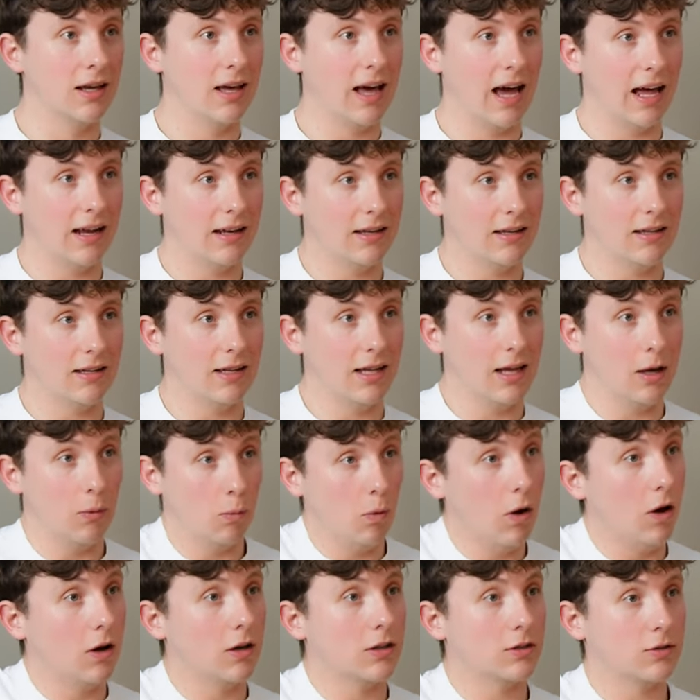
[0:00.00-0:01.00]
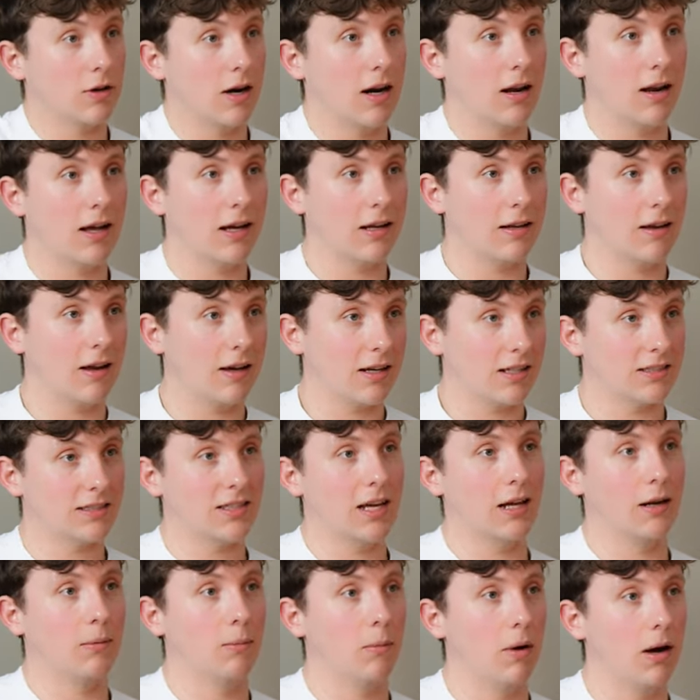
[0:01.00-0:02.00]
And it works, right? Like I
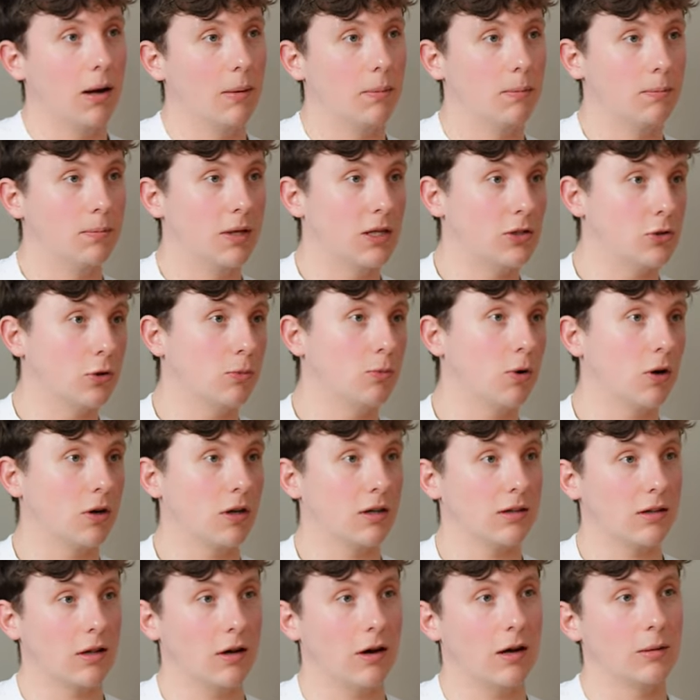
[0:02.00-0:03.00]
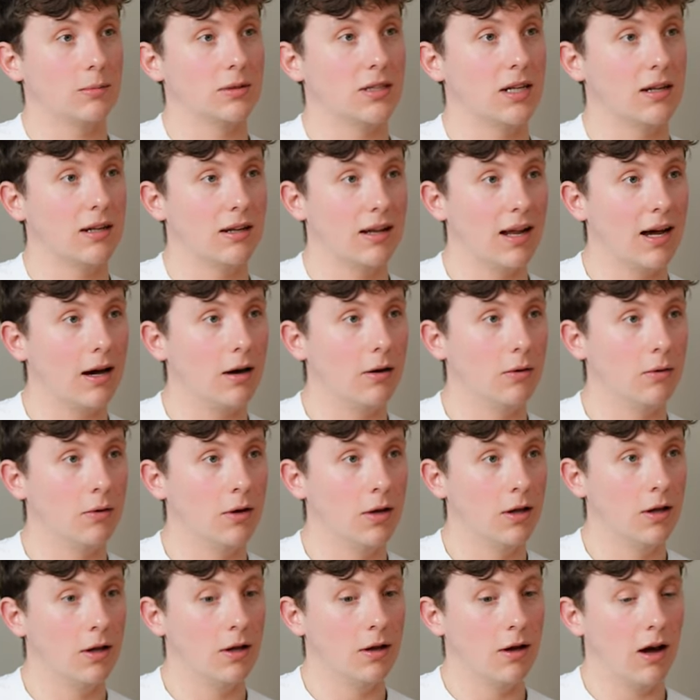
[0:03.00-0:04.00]
said, my digital product that I'm selling now,
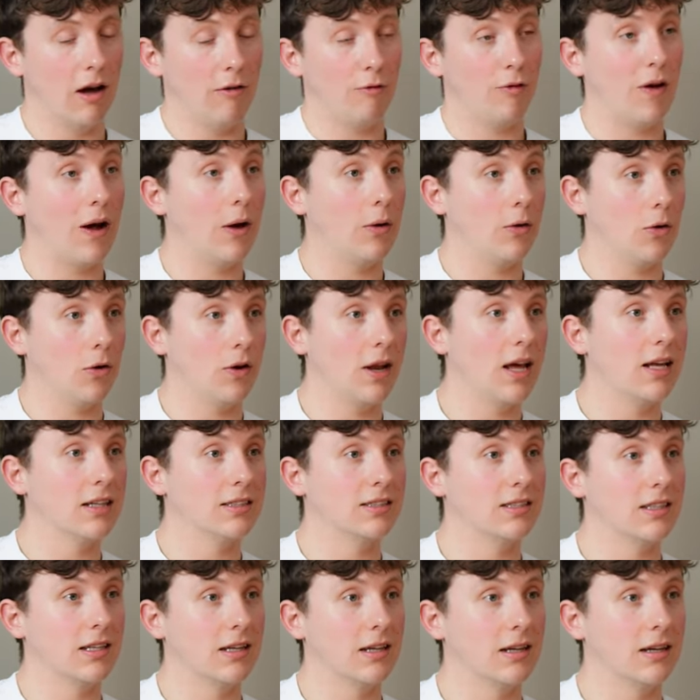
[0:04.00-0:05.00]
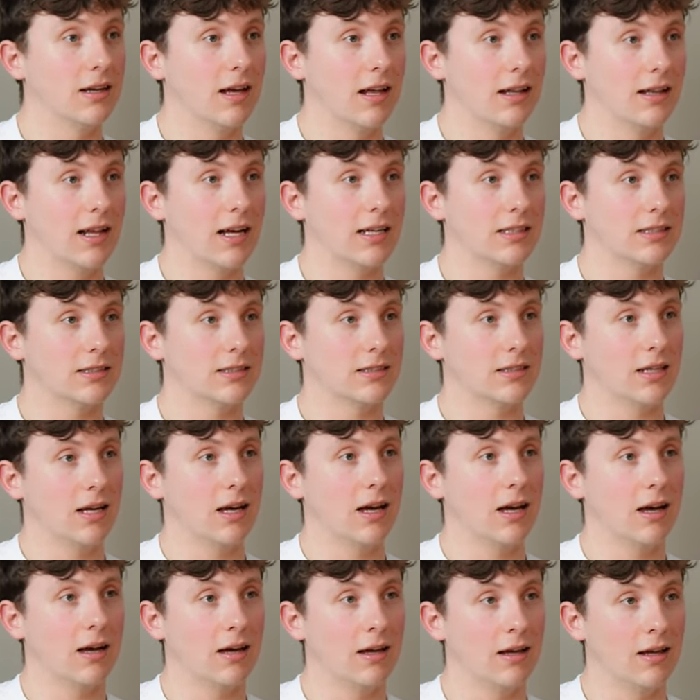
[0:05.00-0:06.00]
I found on Etsy, and that's
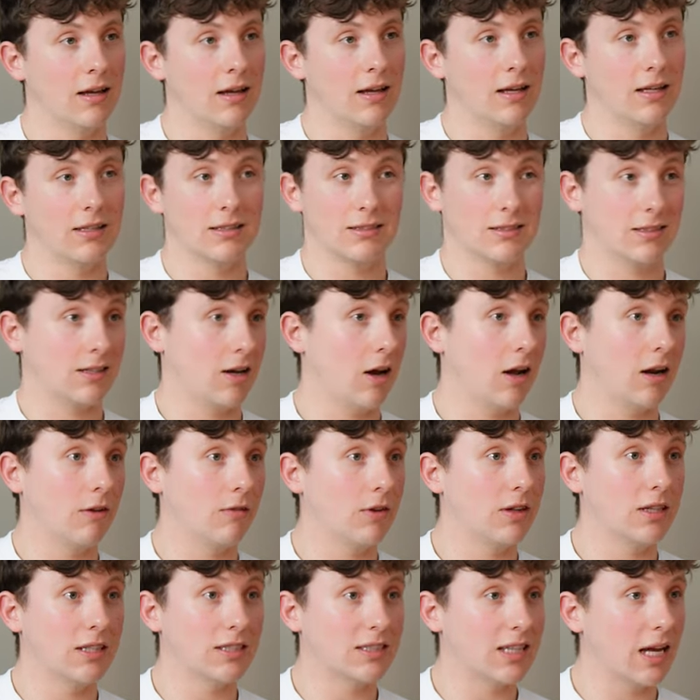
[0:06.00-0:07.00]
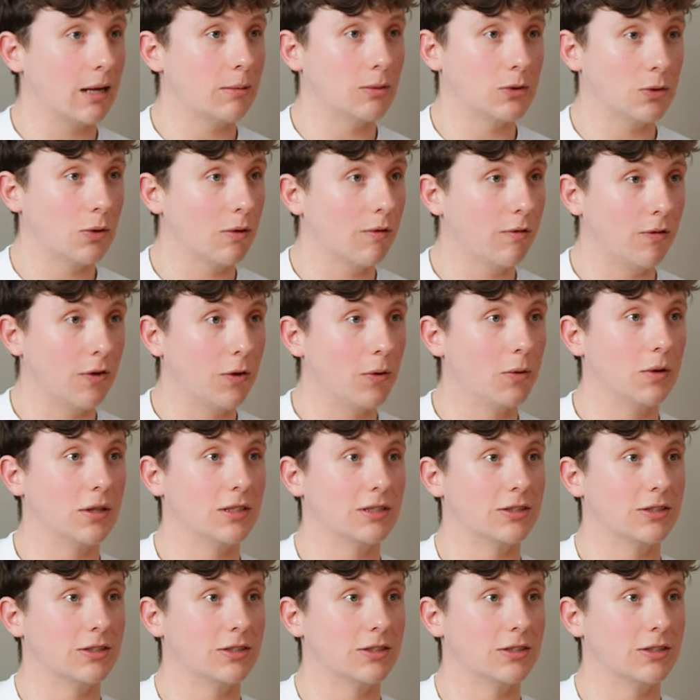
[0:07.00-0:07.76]
it's kind of in the same sort of field.